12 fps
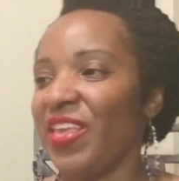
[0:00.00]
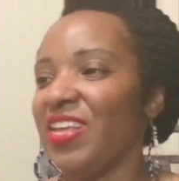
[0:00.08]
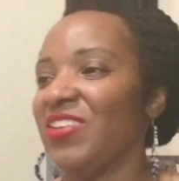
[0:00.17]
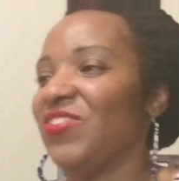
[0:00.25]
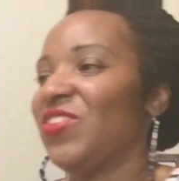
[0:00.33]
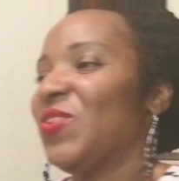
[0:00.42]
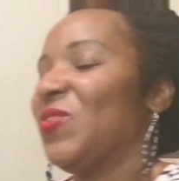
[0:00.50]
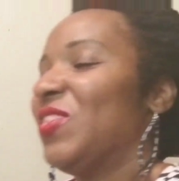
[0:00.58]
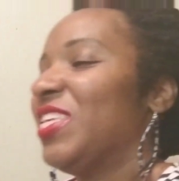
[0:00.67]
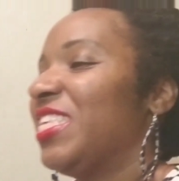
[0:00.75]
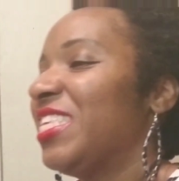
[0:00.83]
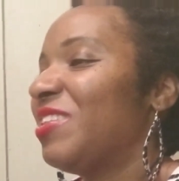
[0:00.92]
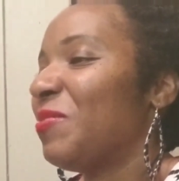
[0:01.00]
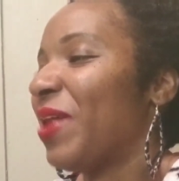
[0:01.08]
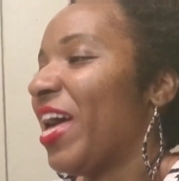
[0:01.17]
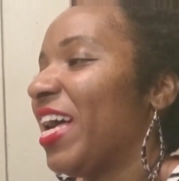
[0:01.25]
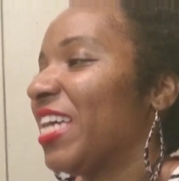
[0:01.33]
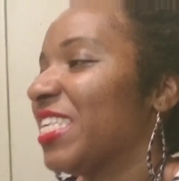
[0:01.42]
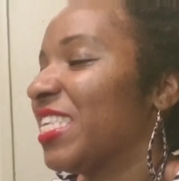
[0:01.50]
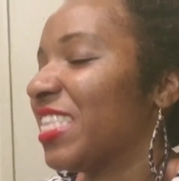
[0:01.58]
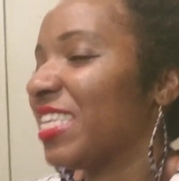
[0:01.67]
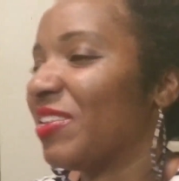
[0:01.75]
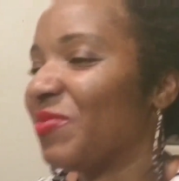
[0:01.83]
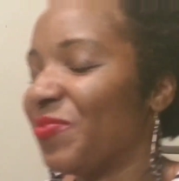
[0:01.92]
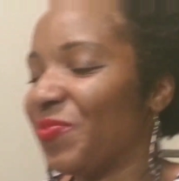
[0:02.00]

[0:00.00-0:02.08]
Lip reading: So this is the box.